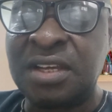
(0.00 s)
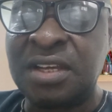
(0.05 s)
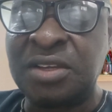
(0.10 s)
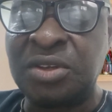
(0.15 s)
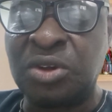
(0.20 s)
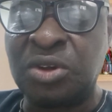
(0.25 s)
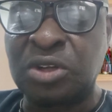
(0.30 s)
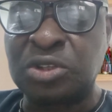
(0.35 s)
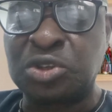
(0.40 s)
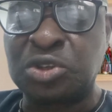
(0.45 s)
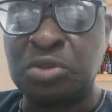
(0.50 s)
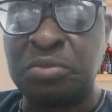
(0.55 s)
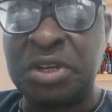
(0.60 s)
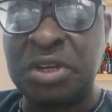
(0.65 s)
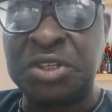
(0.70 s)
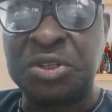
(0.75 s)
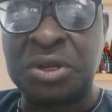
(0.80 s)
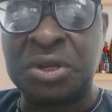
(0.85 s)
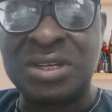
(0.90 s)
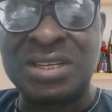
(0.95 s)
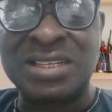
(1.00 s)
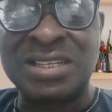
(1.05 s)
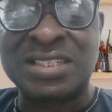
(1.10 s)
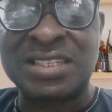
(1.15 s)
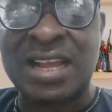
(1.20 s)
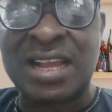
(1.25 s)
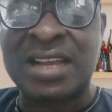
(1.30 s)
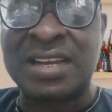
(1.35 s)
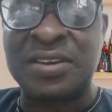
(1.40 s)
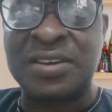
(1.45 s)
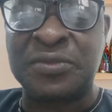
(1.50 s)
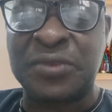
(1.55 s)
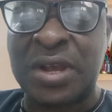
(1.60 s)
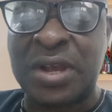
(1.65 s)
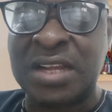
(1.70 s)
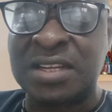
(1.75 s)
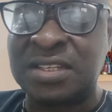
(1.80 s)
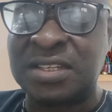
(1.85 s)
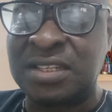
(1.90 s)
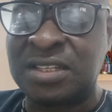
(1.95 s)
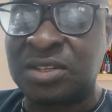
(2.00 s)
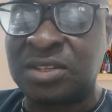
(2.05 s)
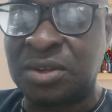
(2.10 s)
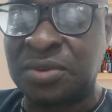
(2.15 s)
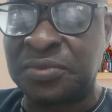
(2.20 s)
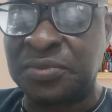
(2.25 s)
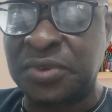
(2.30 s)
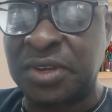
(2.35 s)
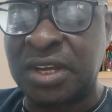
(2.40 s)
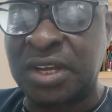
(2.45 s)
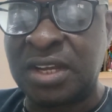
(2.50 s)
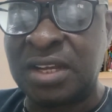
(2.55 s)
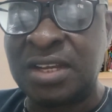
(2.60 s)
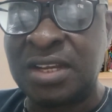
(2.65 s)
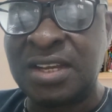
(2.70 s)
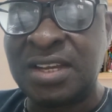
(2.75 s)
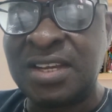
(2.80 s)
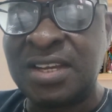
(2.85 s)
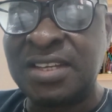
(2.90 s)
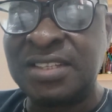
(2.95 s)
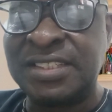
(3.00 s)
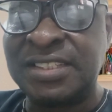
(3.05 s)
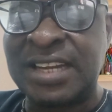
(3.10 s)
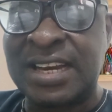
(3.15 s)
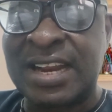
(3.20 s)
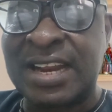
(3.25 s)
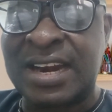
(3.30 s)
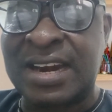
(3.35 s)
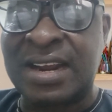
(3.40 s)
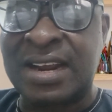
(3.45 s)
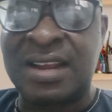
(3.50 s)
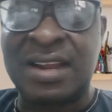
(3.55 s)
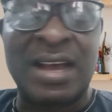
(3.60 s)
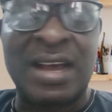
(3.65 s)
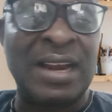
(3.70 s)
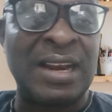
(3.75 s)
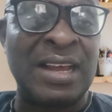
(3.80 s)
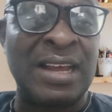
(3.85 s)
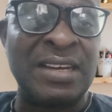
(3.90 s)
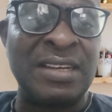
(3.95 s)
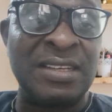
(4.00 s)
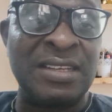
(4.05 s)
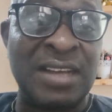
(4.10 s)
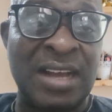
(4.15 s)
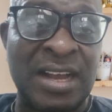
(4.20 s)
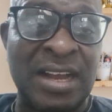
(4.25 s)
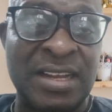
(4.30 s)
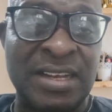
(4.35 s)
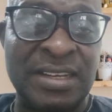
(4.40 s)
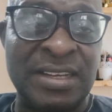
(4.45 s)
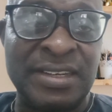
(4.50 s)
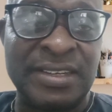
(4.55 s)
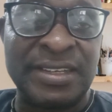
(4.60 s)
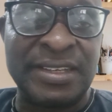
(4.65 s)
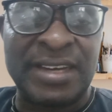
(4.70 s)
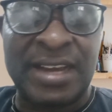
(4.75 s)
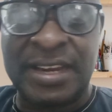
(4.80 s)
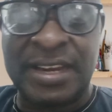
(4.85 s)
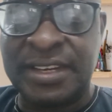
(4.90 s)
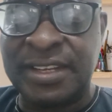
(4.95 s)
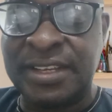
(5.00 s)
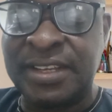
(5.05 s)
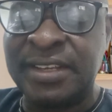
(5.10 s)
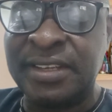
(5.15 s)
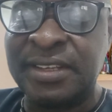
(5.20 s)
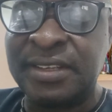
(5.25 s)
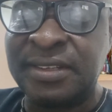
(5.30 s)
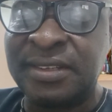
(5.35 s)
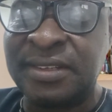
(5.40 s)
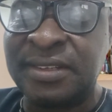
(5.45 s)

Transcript: He also mentioned the sacrifices of General Alani Akinrinade,